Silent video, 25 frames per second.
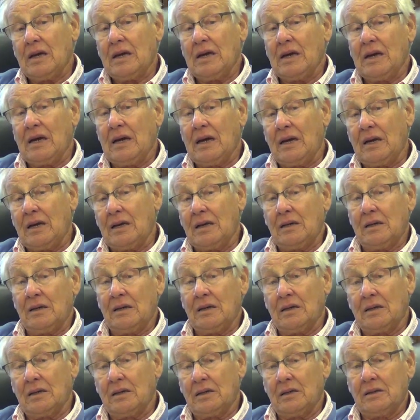
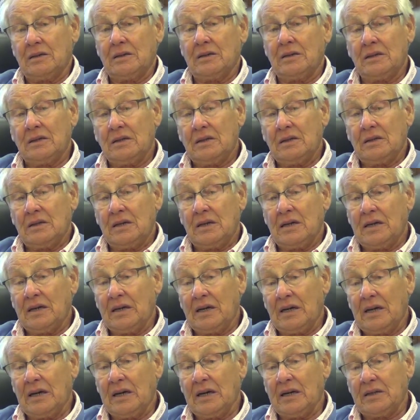and uh, I
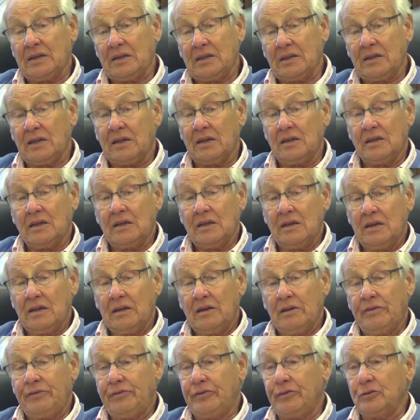had a
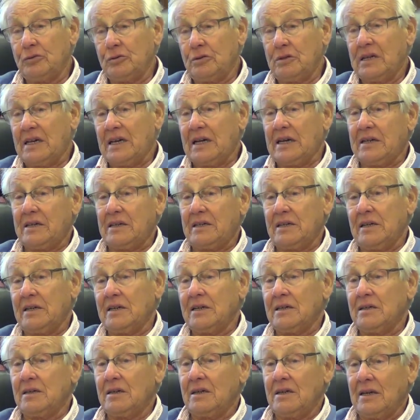food
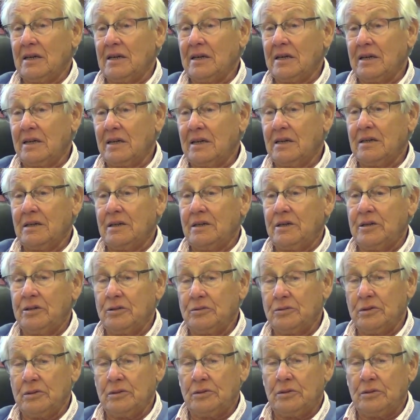carrier like you